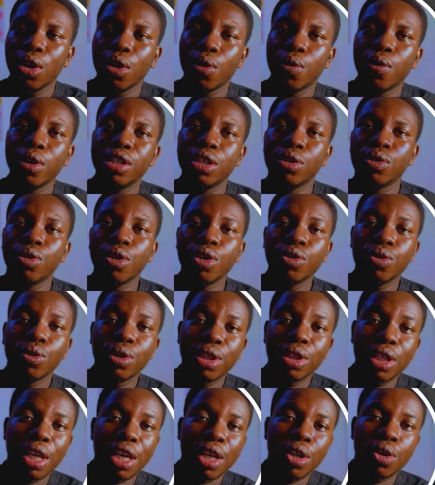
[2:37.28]
which is going to
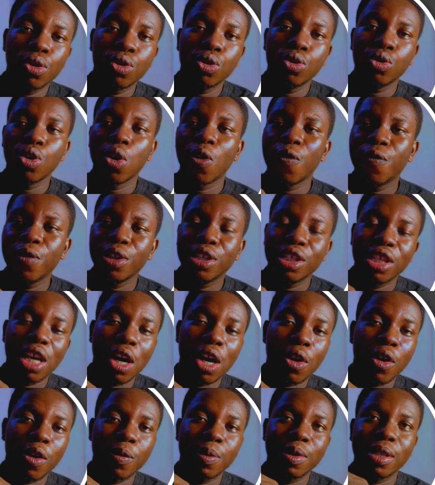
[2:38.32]
take you to the official
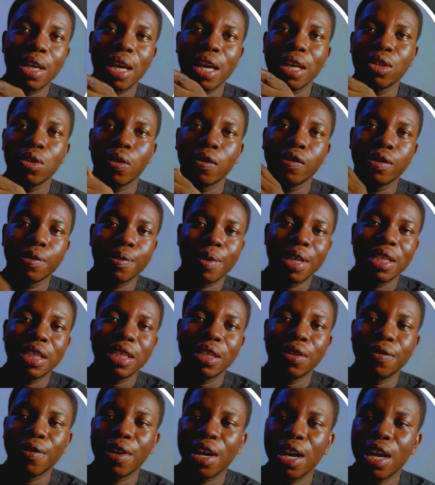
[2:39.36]
website of
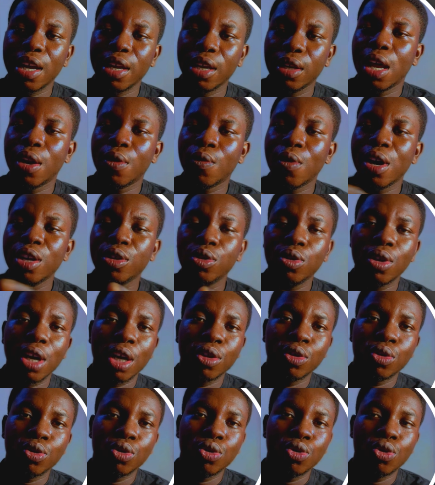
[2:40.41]
Spicetify. And what you
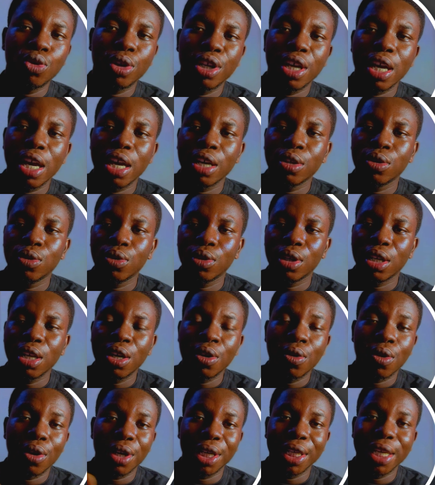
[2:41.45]
have to do here is to
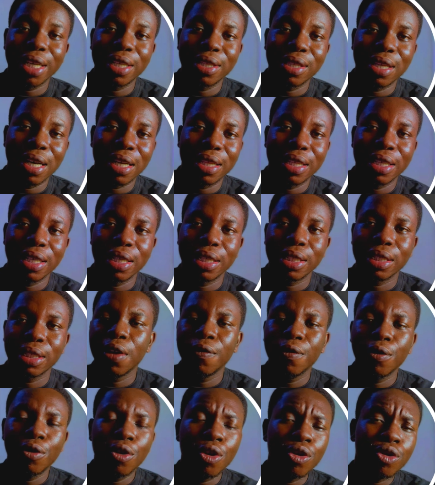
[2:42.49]
click on get started.
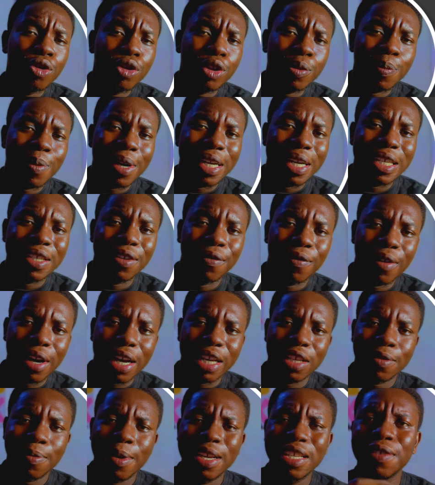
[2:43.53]
If you don't know
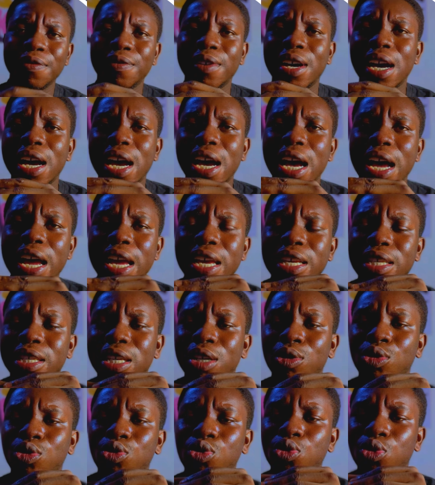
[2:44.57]
Spicetify is
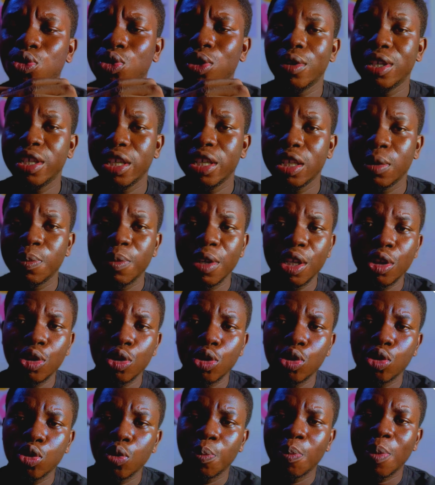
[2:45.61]
a tool which is being
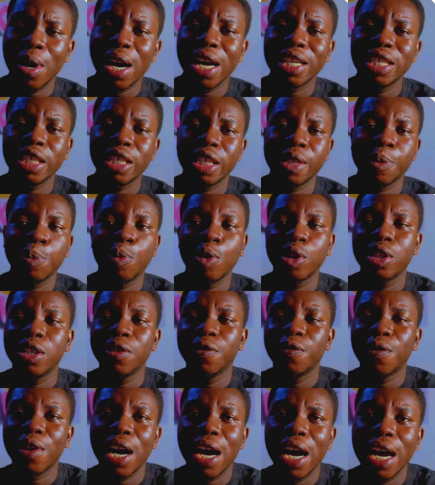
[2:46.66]
used to patch
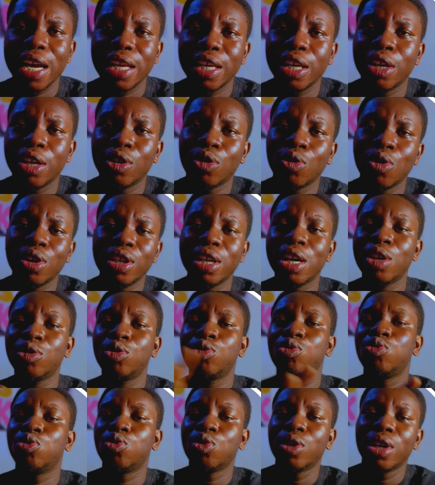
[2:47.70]
Spotify in order
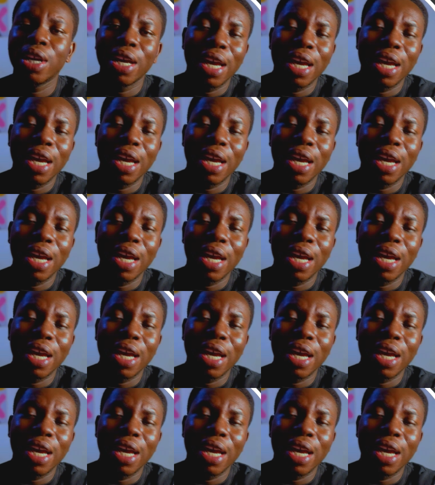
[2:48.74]
to